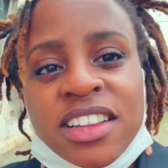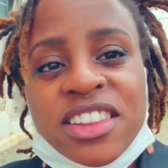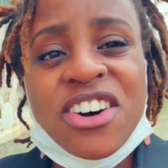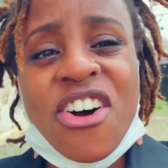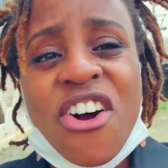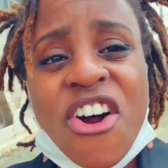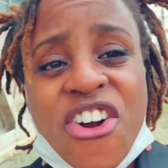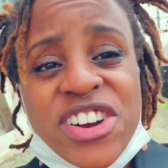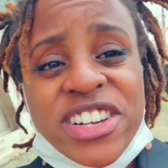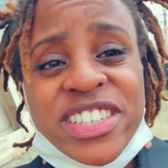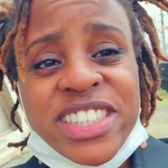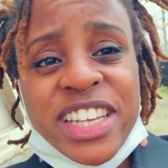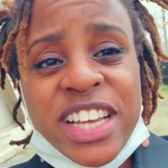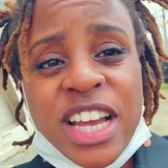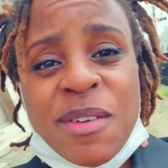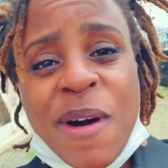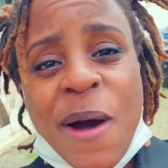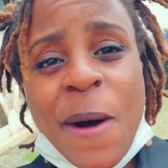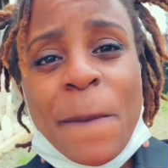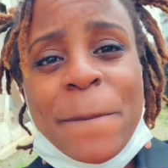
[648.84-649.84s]
The hardest
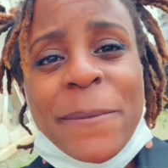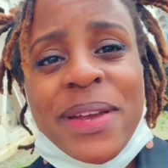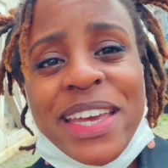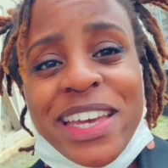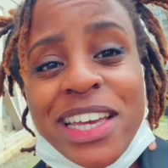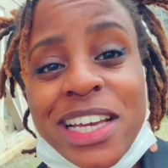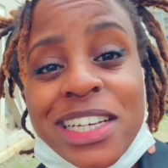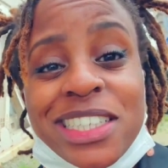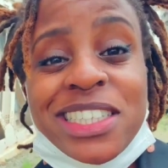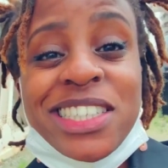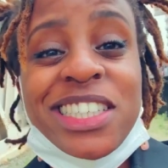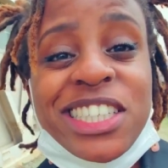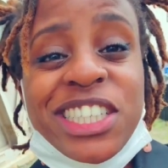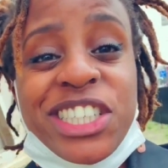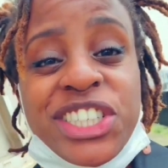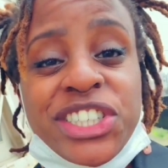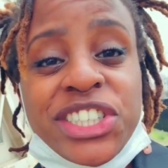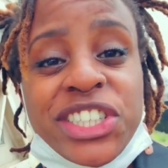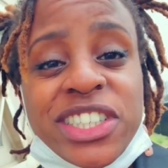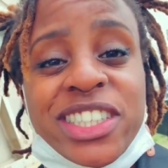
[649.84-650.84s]
thing about being a
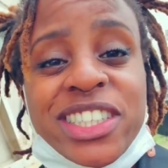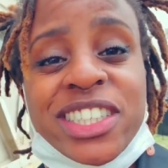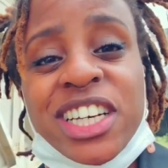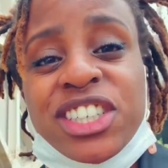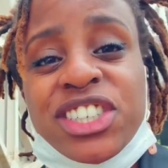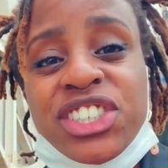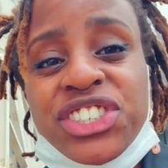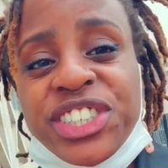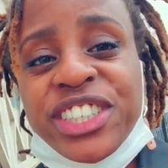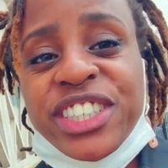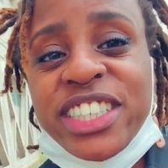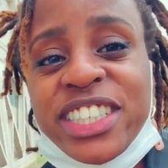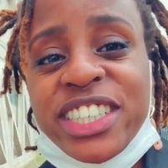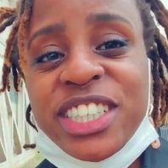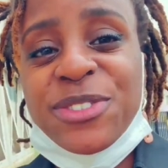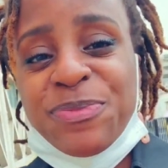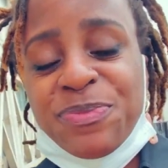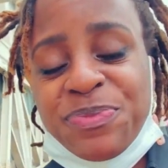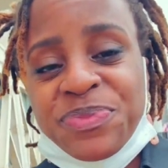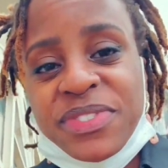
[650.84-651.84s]
teacher in this
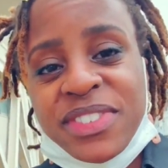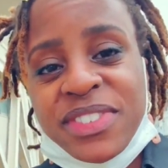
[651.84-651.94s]
country